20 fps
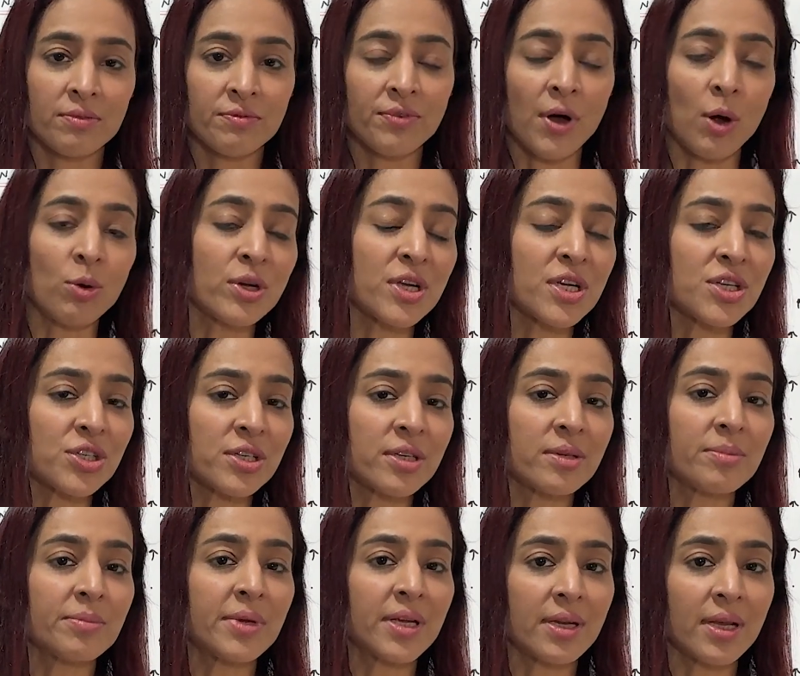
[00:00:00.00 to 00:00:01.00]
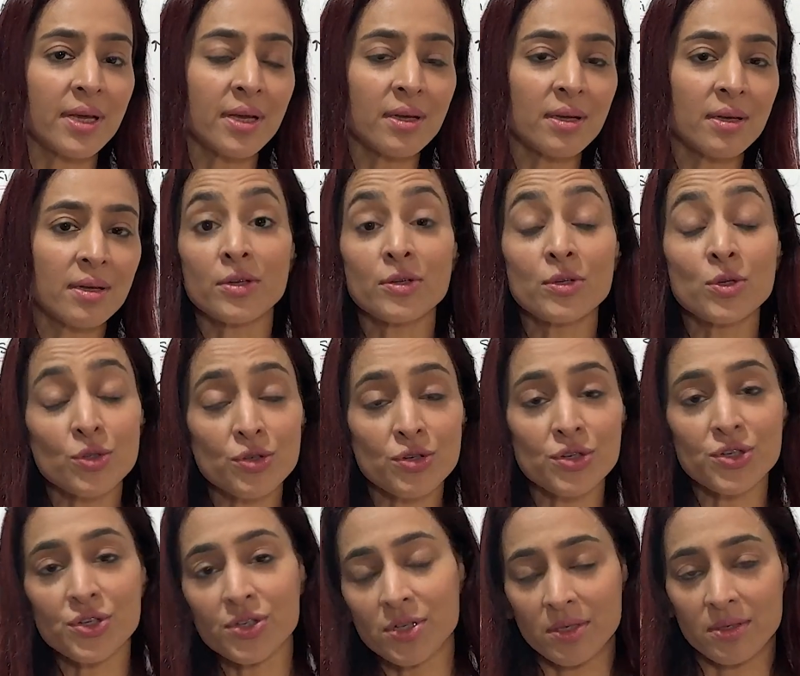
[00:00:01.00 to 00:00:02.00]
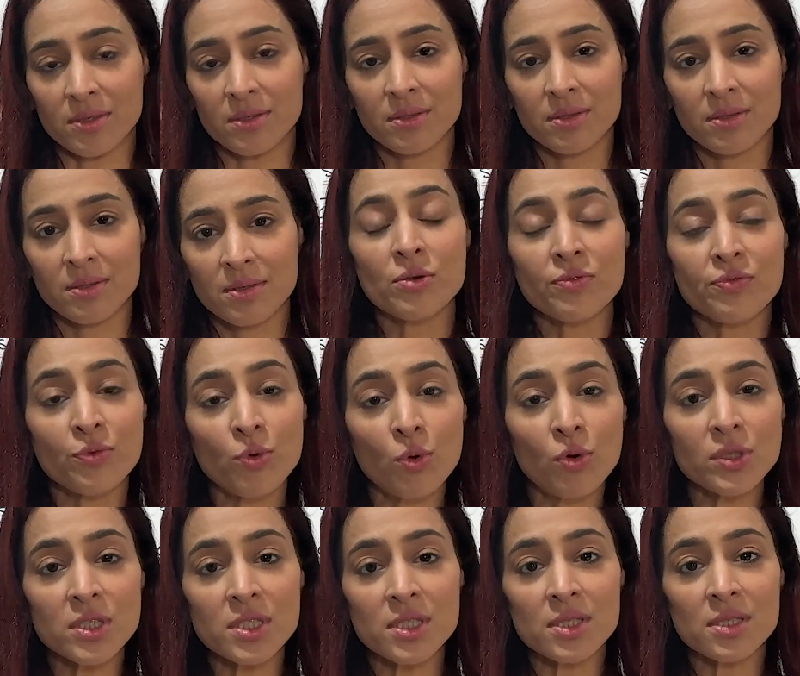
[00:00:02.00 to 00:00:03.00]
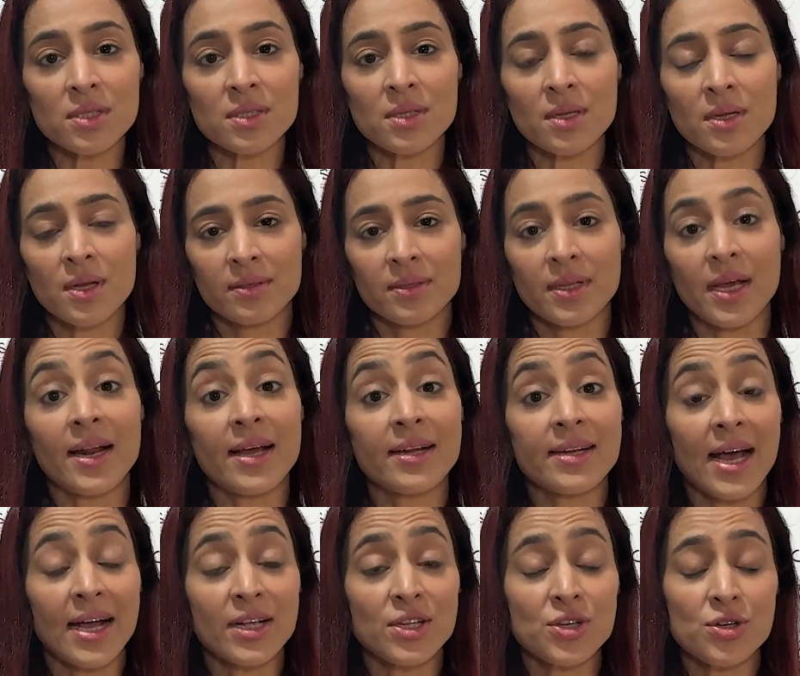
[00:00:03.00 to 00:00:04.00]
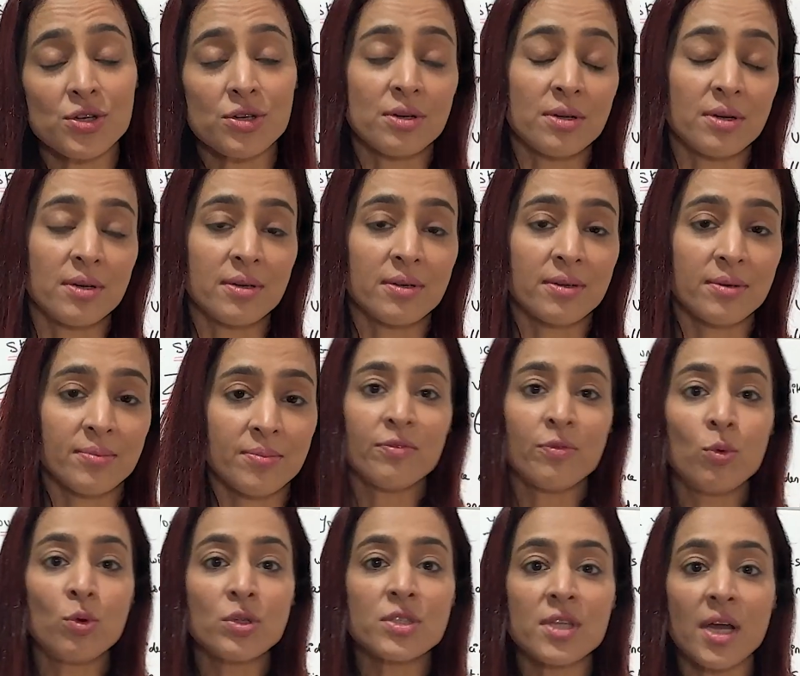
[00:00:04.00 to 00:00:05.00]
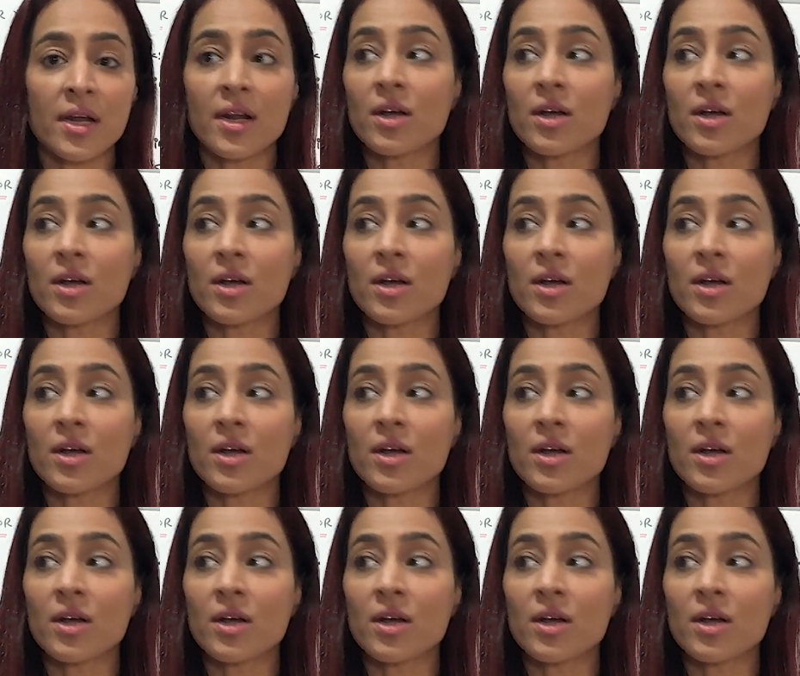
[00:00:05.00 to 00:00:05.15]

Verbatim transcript: Foundation meaning nutrition, foods that are natural, foods that